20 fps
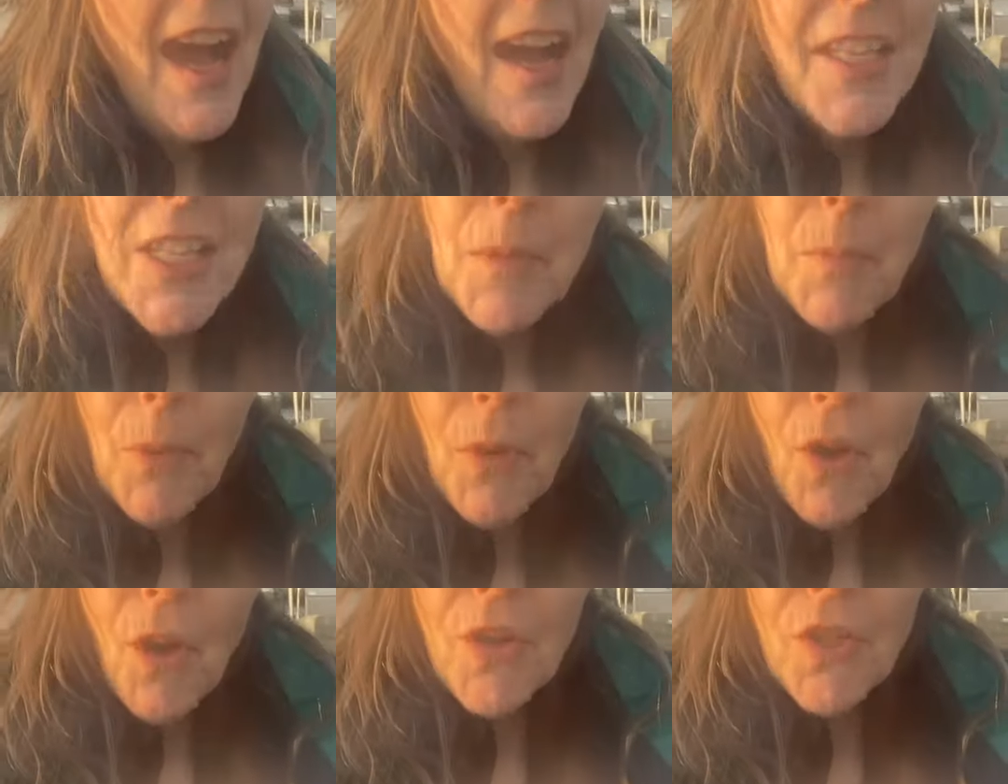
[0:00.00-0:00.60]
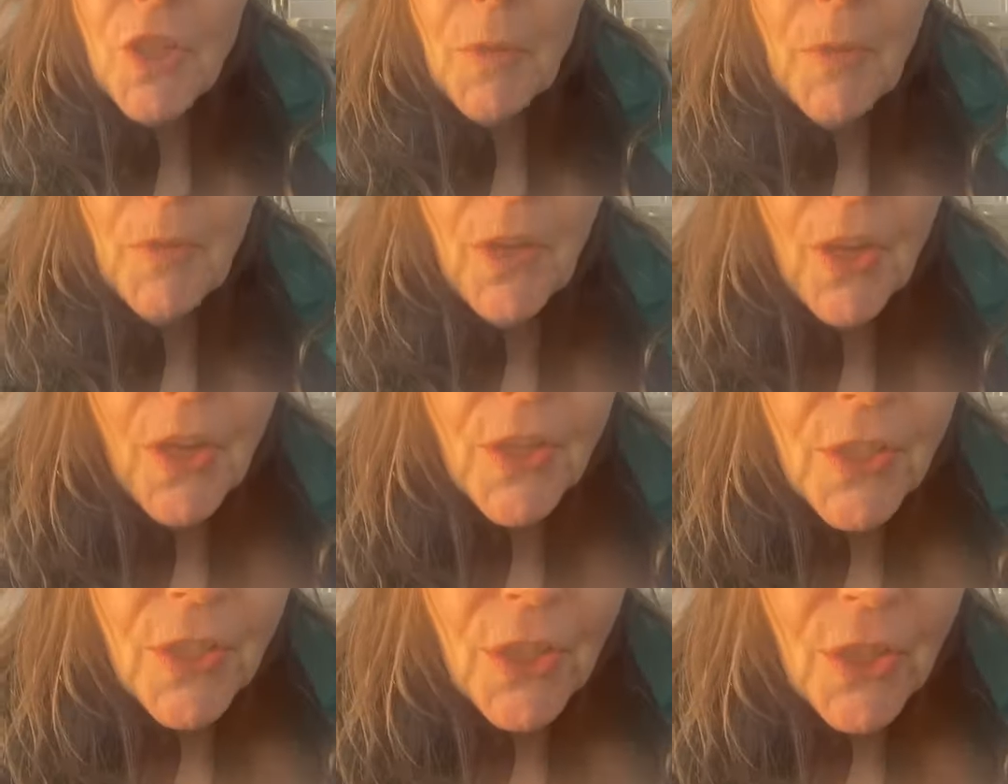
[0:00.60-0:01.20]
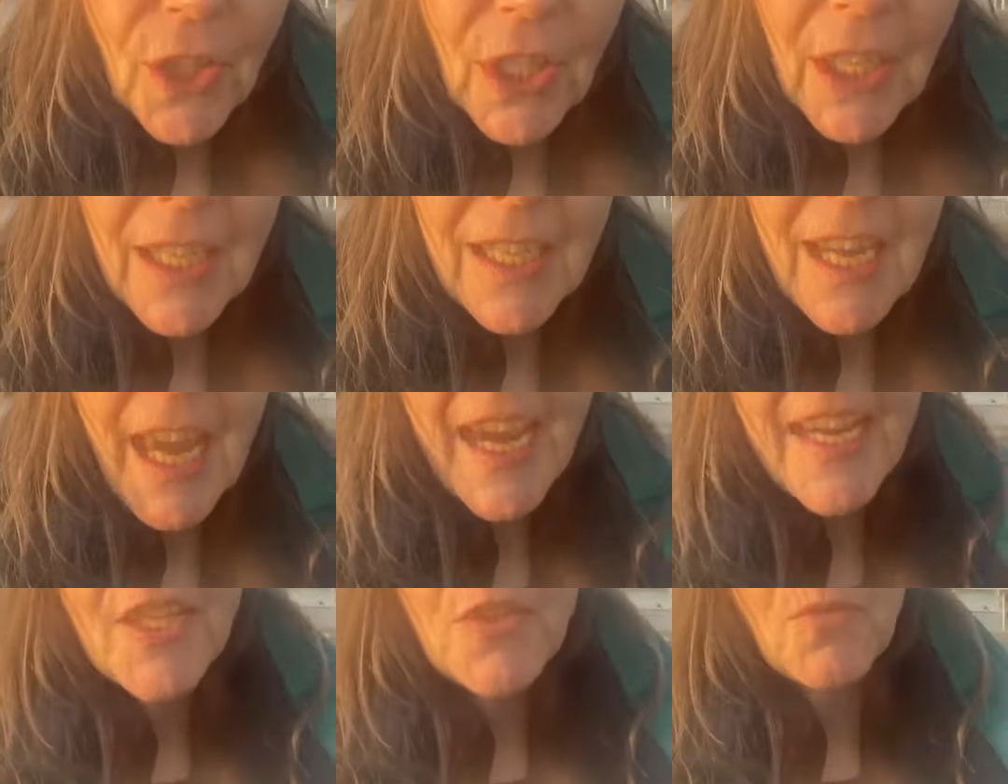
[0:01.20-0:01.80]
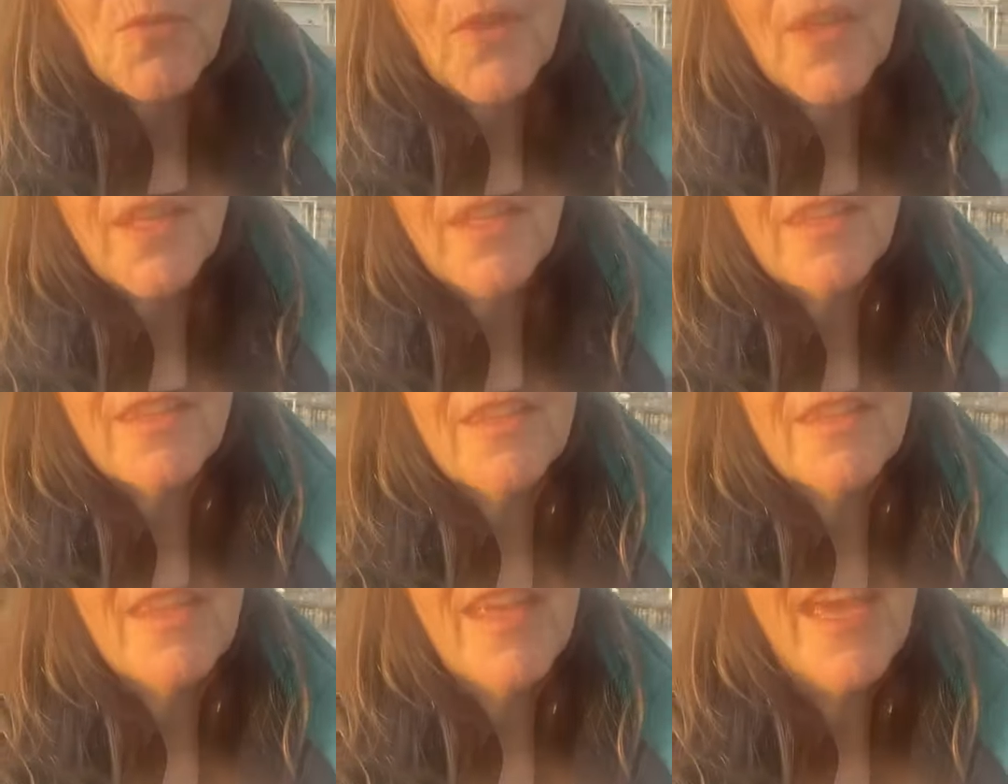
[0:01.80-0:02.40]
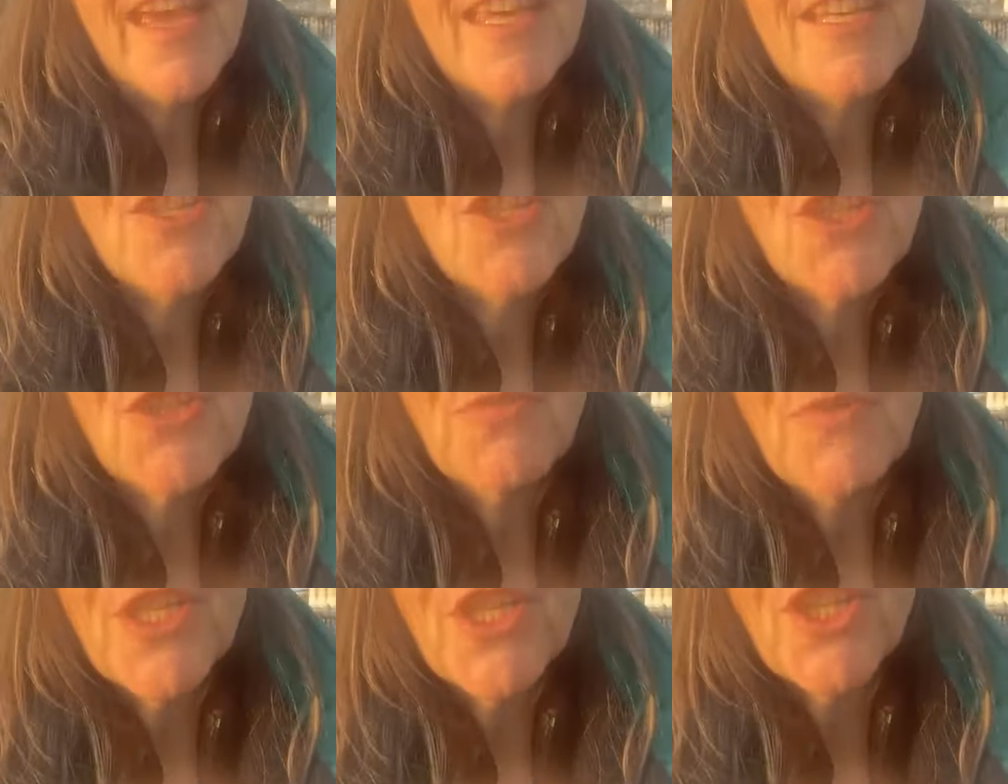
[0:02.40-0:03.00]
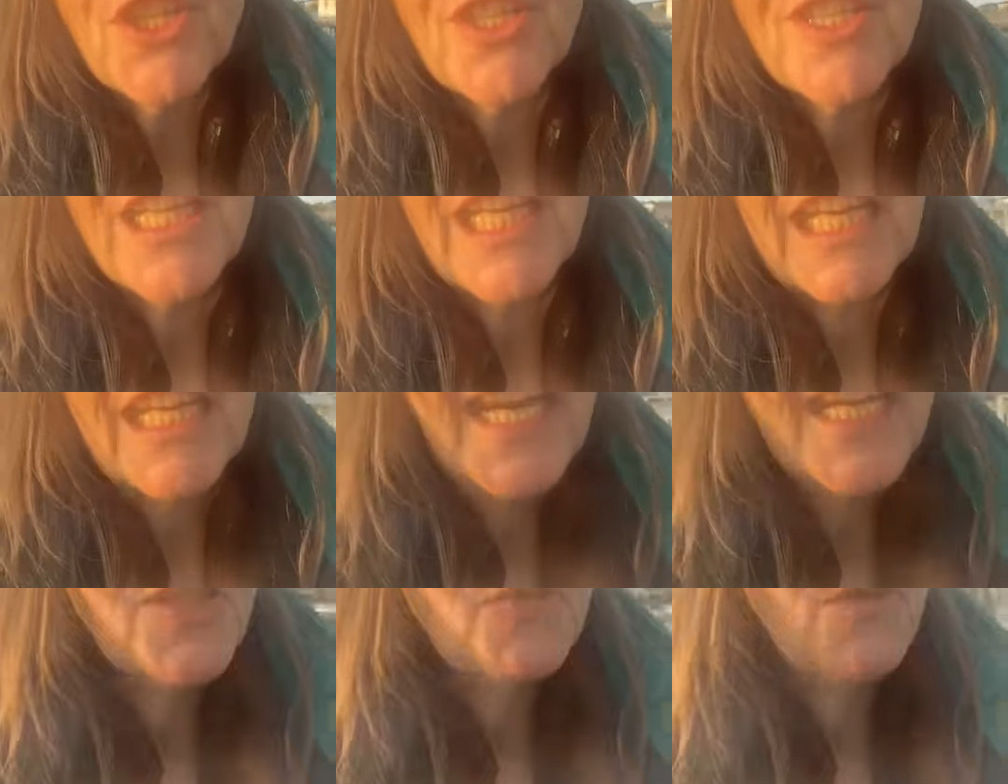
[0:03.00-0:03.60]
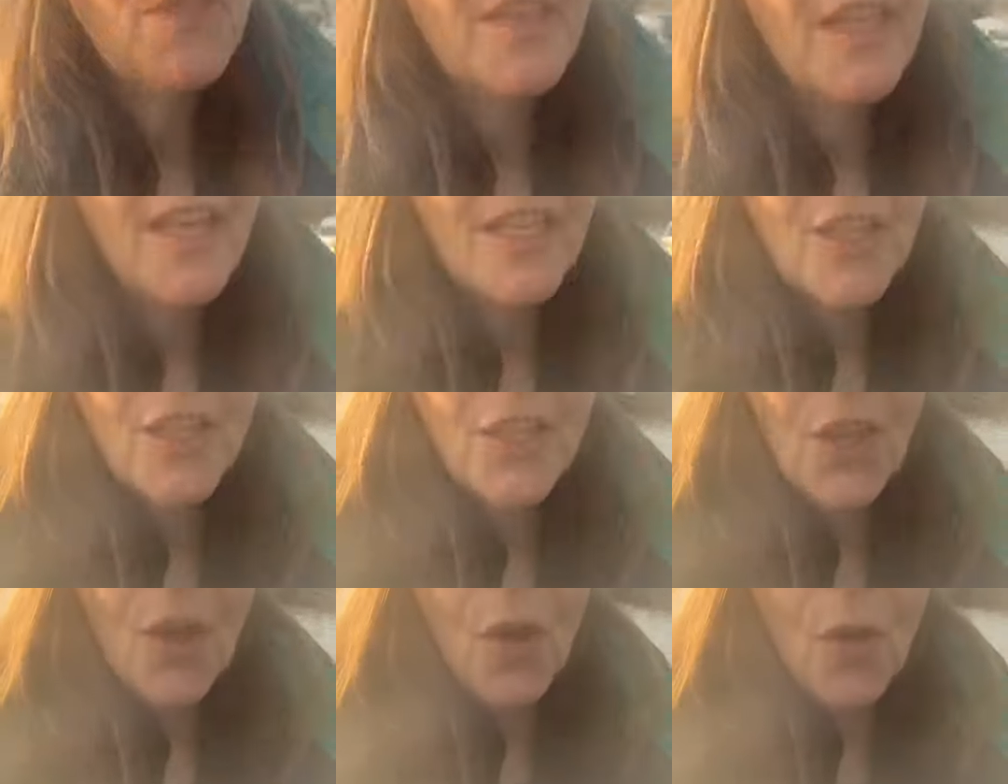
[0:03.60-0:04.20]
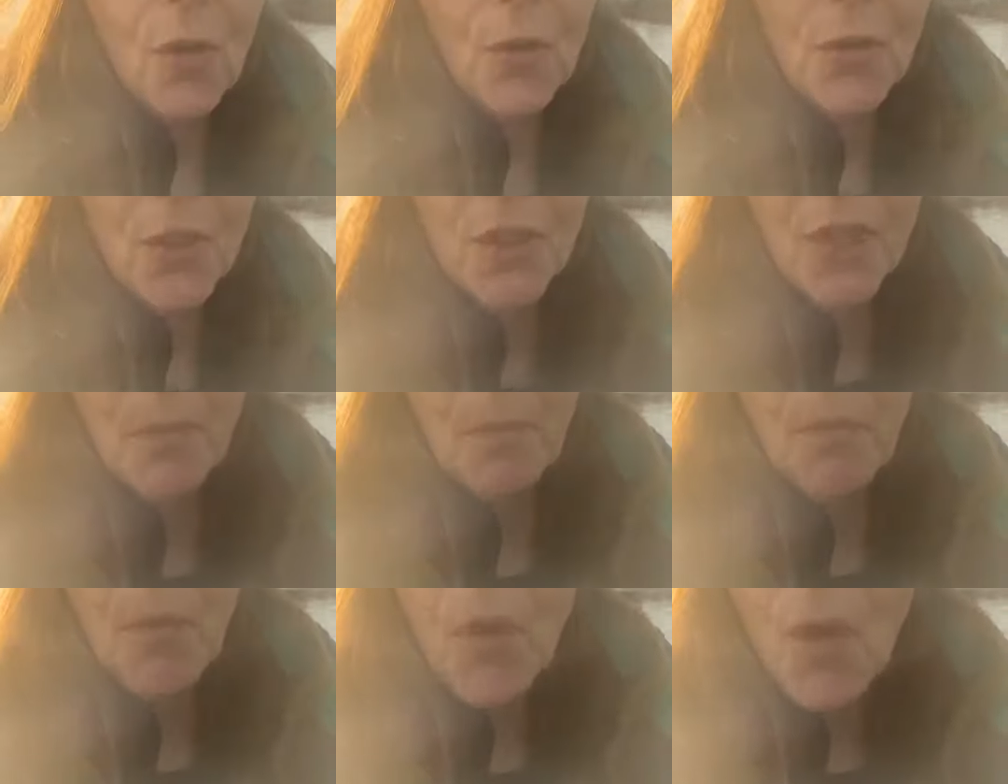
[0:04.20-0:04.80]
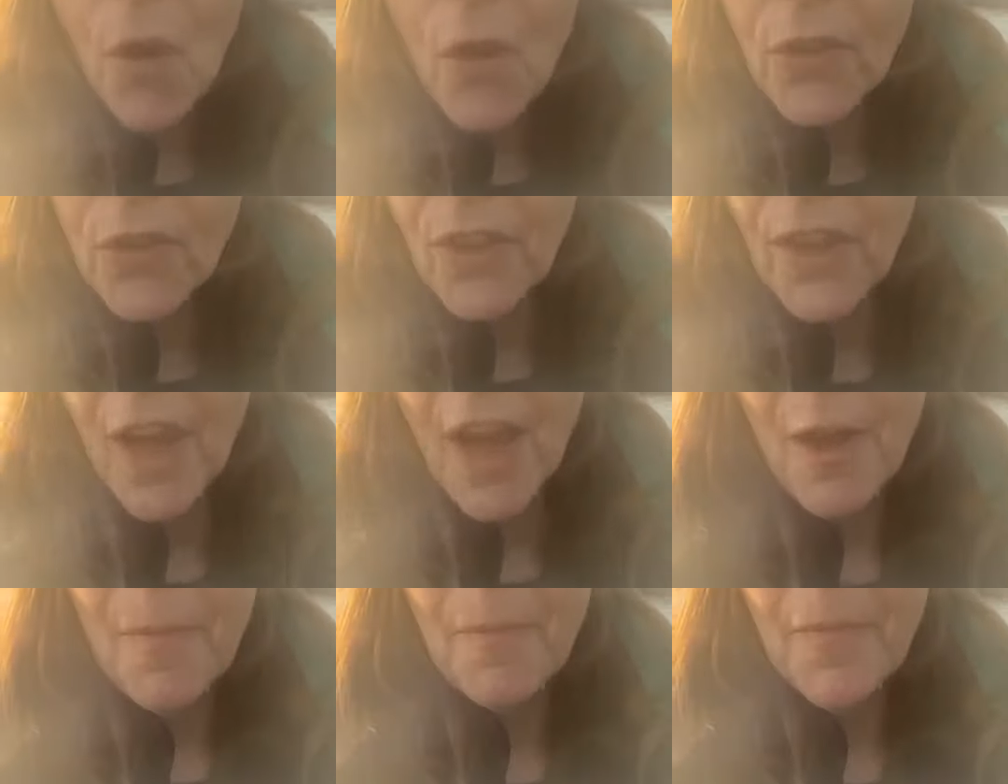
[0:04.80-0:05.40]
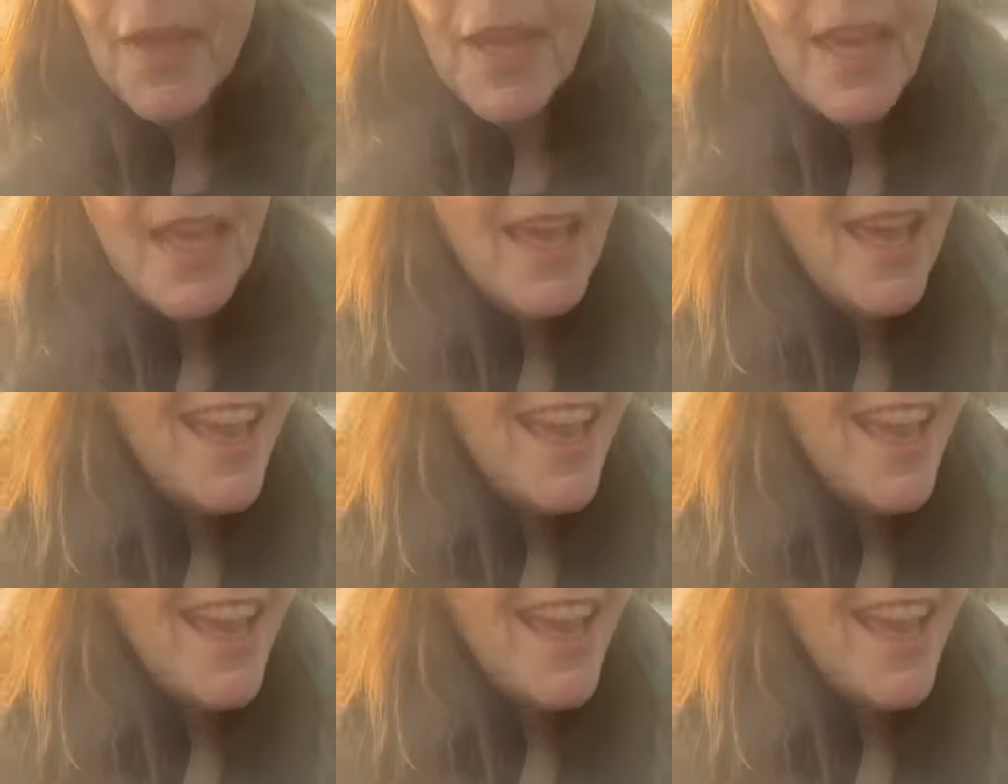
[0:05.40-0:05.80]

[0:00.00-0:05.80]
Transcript: I support entrepreneurs to connect with their intuition, to connect with their soul, to support them